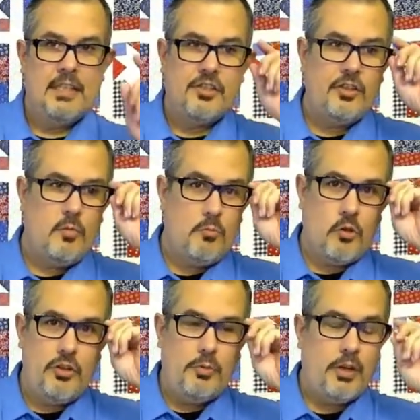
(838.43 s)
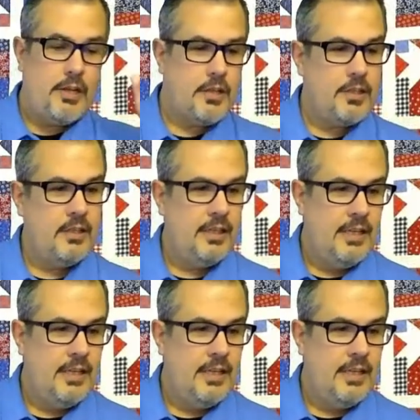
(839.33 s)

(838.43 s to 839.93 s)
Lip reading: Can I show you one more new product?